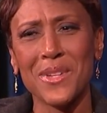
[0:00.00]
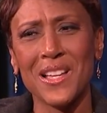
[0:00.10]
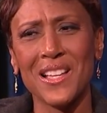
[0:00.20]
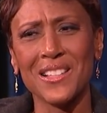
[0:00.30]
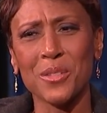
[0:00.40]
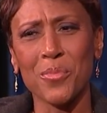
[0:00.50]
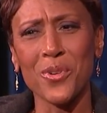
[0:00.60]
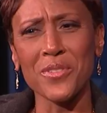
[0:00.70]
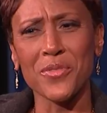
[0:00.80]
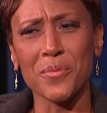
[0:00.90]
It's
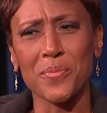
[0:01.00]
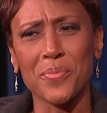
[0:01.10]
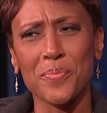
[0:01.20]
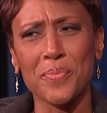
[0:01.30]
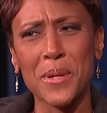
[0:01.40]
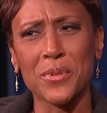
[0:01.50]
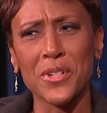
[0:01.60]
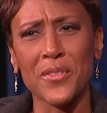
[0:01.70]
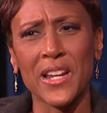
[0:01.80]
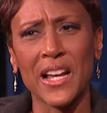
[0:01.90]
important for people to know
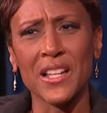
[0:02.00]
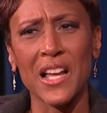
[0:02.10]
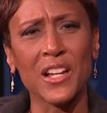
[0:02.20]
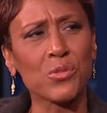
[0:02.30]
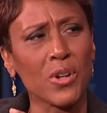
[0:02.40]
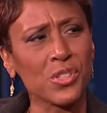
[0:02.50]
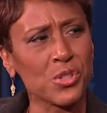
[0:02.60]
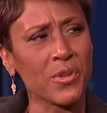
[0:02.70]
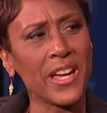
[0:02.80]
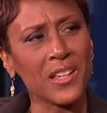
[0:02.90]
that I draw
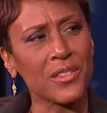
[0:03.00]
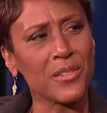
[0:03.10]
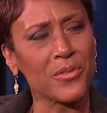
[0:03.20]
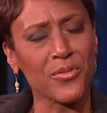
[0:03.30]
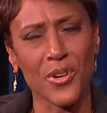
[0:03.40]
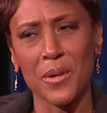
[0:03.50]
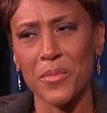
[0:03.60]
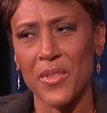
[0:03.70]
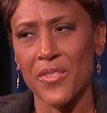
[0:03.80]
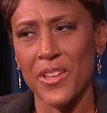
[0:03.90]
strength from
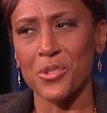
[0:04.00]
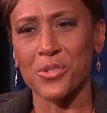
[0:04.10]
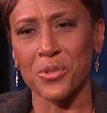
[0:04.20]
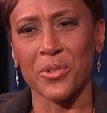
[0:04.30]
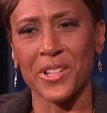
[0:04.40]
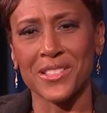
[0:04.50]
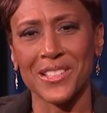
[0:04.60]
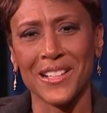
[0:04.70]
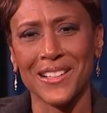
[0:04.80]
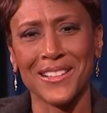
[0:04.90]
their stories.
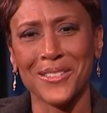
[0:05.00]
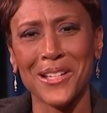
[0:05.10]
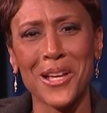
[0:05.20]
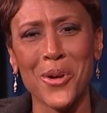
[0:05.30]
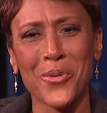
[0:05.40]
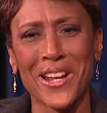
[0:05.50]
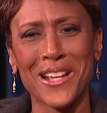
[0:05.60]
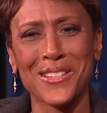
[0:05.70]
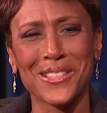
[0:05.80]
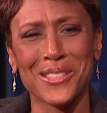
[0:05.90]
When I
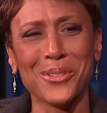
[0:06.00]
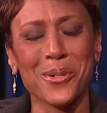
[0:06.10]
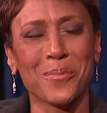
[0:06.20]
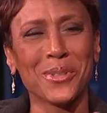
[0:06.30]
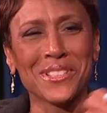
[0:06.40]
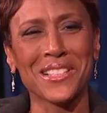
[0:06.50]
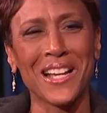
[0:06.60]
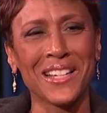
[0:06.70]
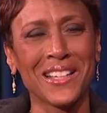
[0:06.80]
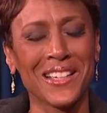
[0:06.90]
do a book
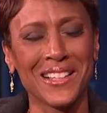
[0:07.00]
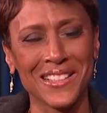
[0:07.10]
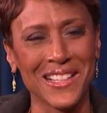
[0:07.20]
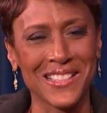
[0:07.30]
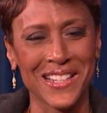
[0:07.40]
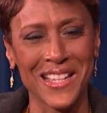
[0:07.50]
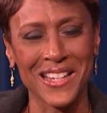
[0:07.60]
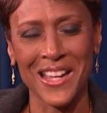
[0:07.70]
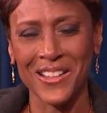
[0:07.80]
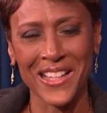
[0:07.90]
signing in
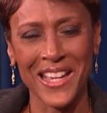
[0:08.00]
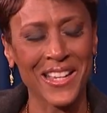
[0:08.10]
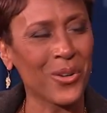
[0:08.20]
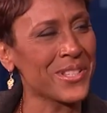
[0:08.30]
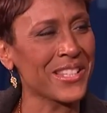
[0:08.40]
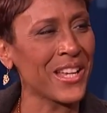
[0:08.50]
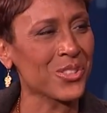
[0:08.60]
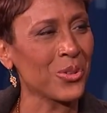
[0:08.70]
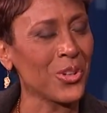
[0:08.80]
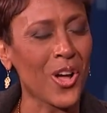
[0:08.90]
LA, it always takes
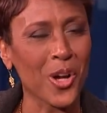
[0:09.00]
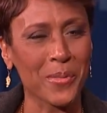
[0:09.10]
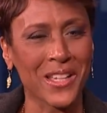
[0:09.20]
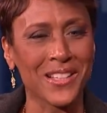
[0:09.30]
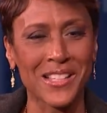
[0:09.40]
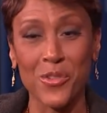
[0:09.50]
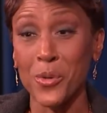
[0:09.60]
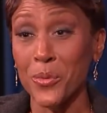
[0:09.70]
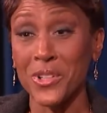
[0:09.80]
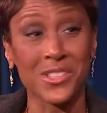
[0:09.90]
so long because
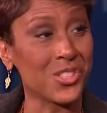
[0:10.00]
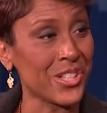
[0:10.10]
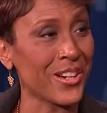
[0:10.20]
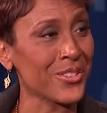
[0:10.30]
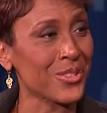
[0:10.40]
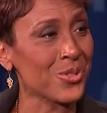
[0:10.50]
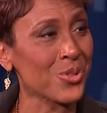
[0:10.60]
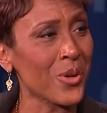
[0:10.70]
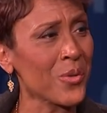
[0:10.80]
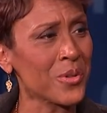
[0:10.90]
everyone wants to share their
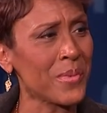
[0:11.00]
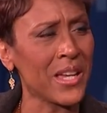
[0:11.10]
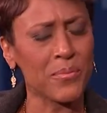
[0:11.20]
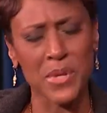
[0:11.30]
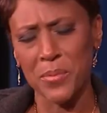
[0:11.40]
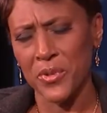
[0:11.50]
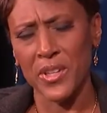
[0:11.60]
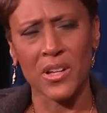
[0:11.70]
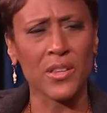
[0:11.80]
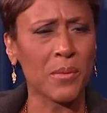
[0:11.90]
story with me, and people
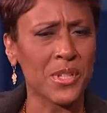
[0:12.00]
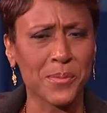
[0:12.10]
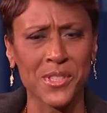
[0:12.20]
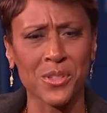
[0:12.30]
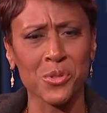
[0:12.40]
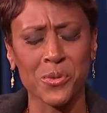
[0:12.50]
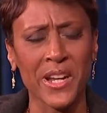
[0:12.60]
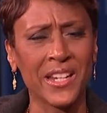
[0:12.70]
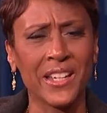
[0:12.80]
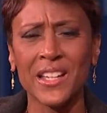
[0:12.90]
think, oh, that must be so
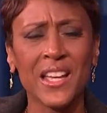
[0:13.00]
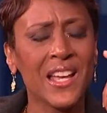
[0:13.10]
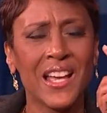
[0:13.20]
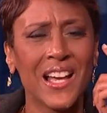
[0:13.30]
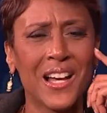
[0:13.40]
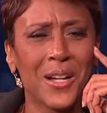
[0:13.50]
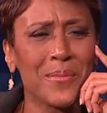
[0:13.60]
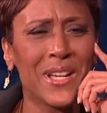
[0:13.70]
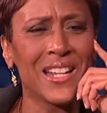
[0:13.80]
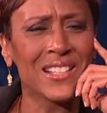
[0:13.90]
draining,
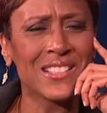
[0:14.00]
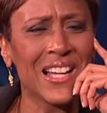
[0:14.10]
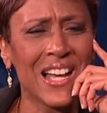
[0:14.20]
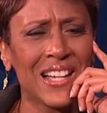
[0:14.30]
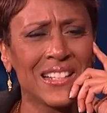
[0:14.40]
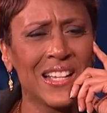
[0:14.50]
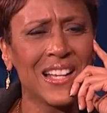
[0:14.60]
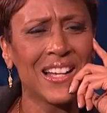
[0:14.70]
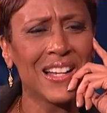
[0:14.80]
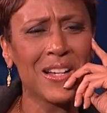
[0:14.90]
and it's not.
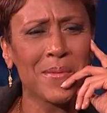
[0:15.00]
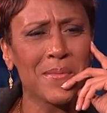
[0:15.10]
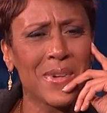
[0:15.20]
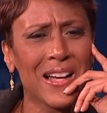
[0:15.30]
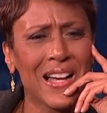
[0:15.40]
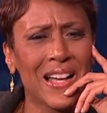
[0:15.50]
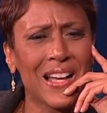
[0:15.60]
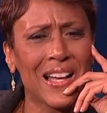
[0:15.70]
I